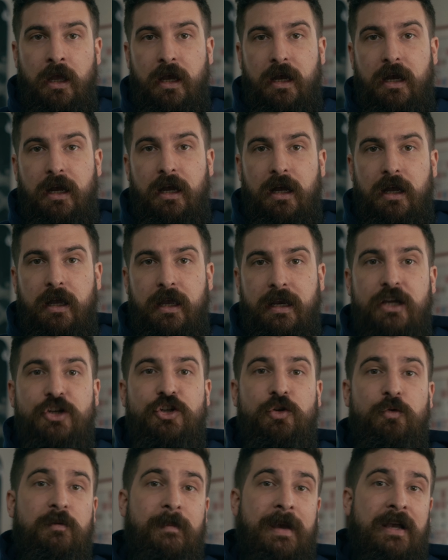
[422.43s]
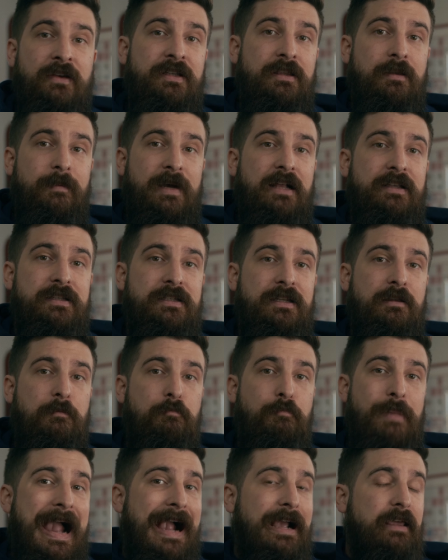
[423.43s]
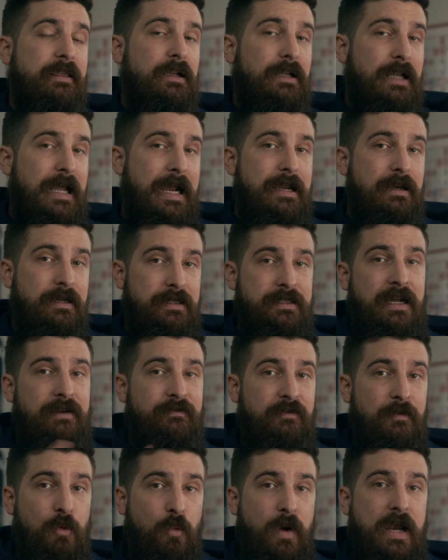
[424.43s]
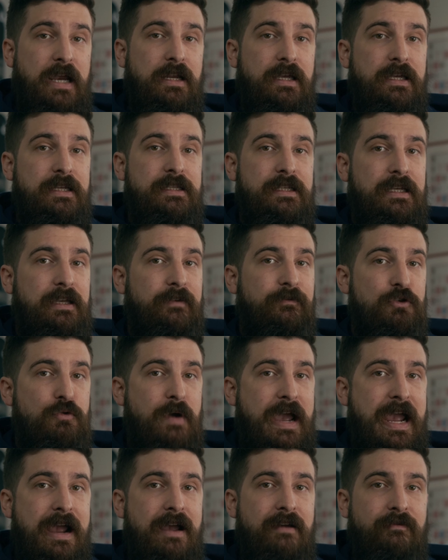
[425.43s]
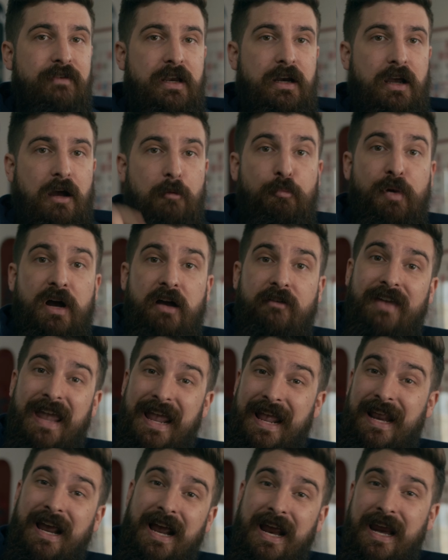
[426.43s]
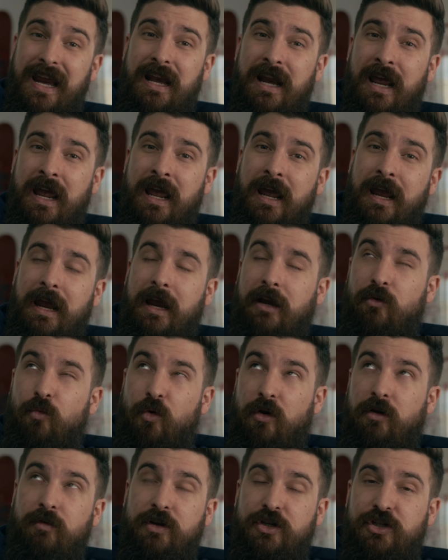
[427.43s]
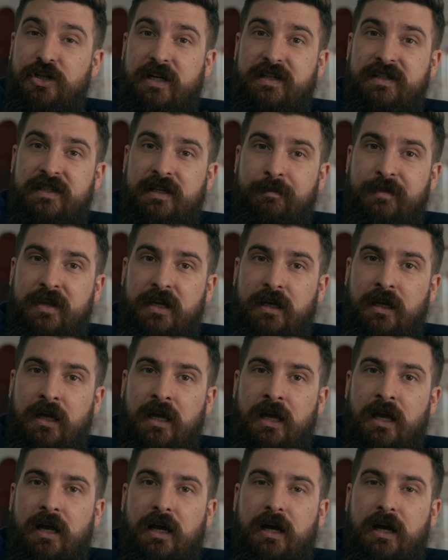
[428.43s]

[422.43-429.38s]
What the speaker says: An issue with mounting the ballast to the back of the light, aside from the weight, is if you have it above head height and you want to adjust something,